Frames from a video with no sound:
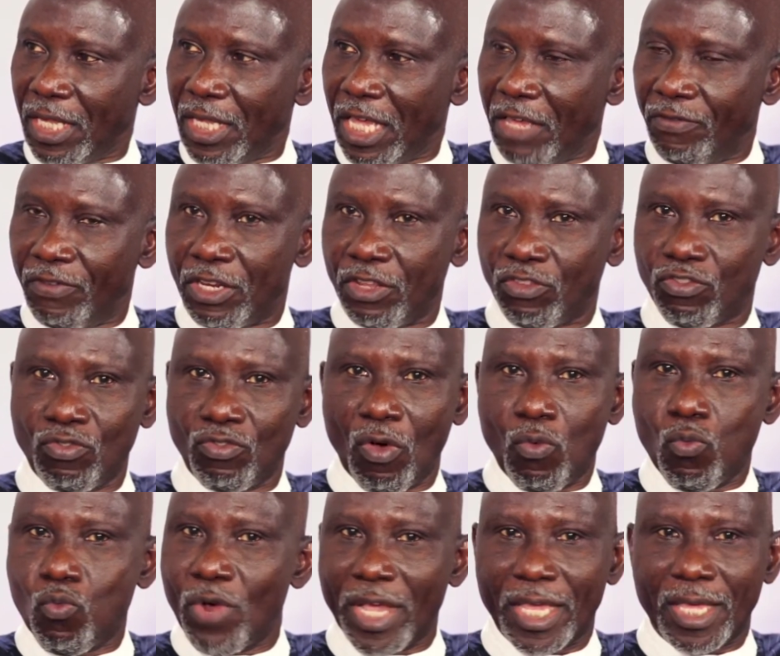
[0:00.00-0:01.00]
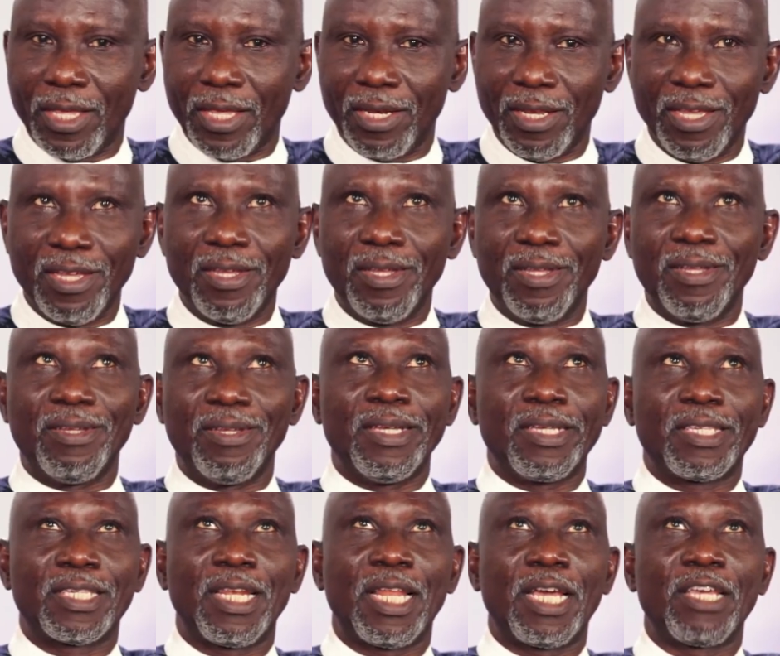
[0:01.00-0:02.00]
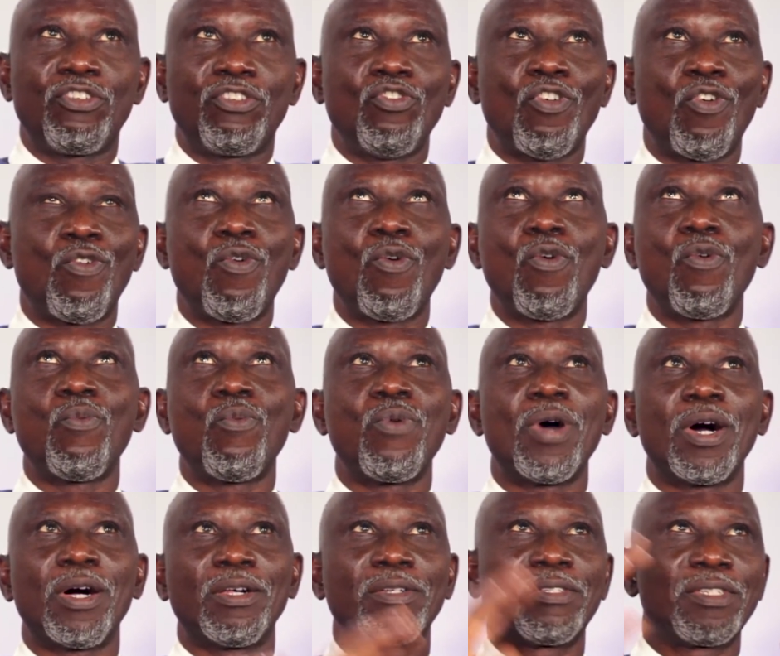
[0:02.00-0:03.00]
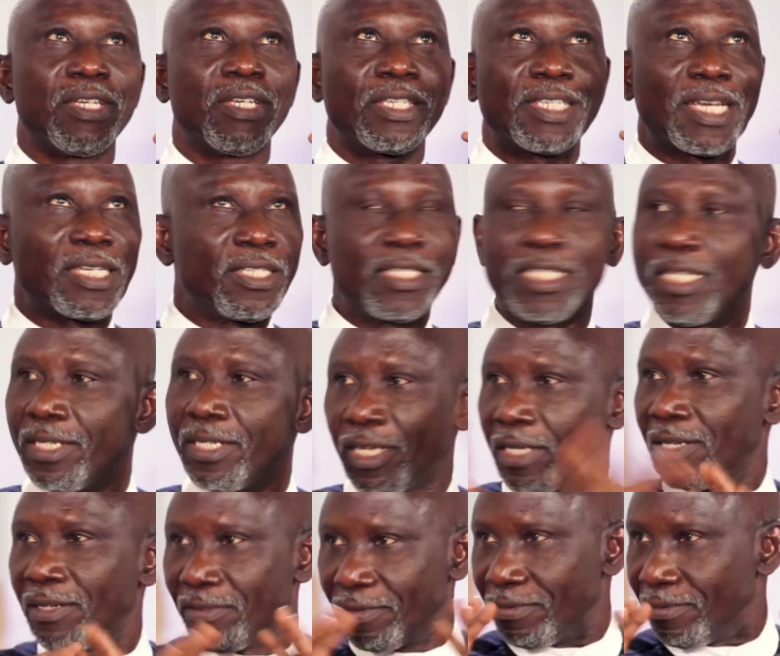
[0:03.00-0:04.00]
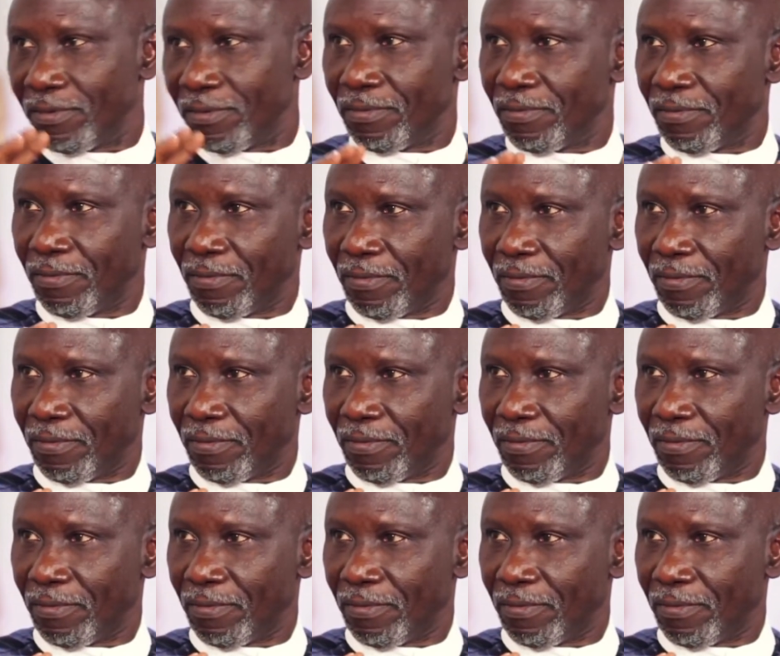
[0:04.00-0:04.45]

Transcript: If it is not working, it's like your whole world is agitated. You